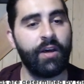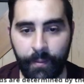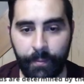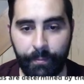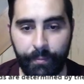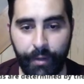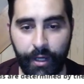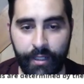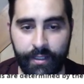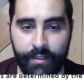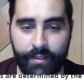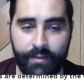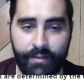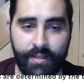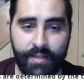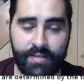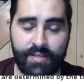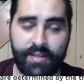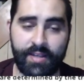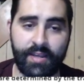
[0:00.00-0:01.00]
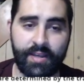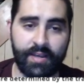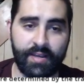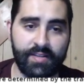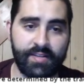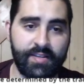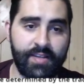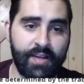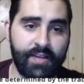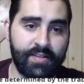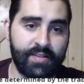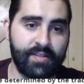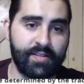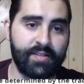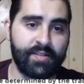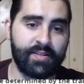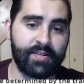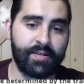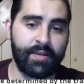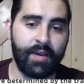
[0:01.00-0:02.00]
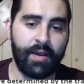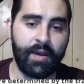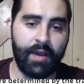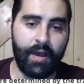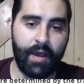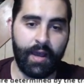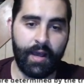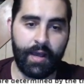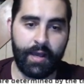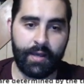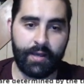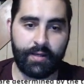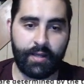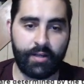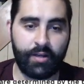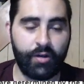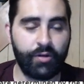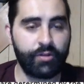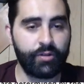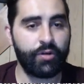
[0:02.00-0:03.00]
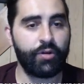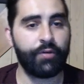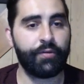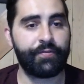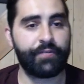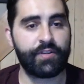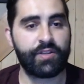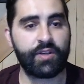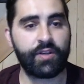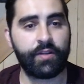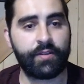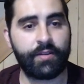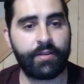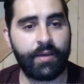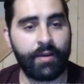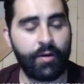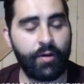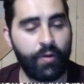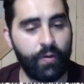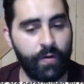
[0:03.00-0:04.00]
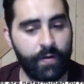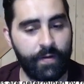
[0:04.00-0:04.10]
But this thing exists, and I don't know if it's a good thing or if